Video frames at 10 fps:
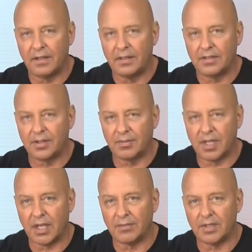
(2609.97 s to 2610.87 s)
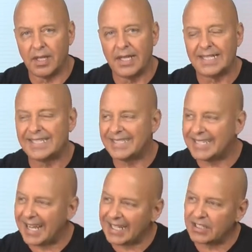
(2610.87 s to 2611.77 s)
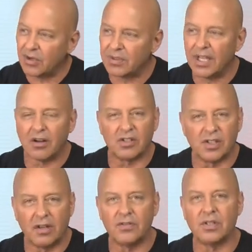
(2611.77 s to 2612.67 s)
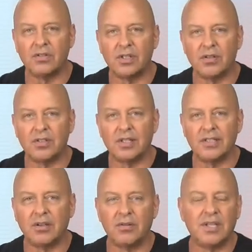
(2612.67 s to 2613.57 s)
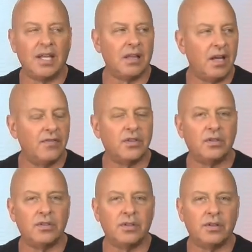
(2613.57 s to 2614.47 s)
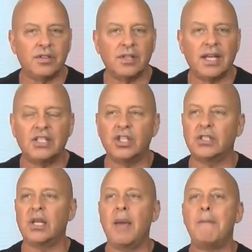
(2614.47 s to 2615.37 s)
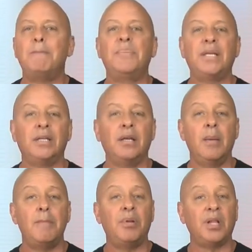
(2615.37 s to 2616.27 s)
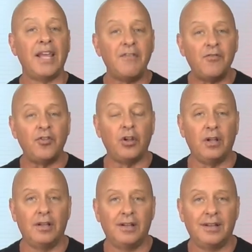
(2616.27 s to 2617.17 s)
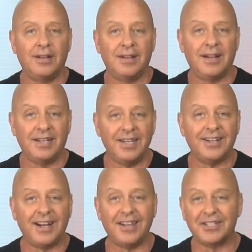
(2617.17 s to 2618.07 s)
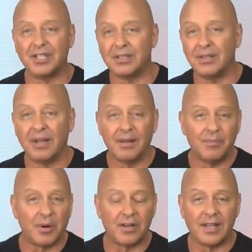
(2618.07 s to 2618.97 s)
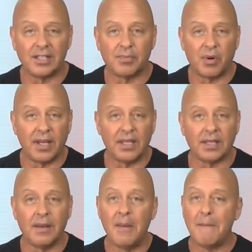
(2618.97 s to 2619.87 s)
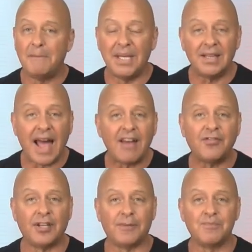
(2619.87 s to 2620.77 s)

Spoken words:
sometimes. Don't take ourselves so seriously, don't take life so seriously, and just be playful. Again, part of that is pranking. Be laughing.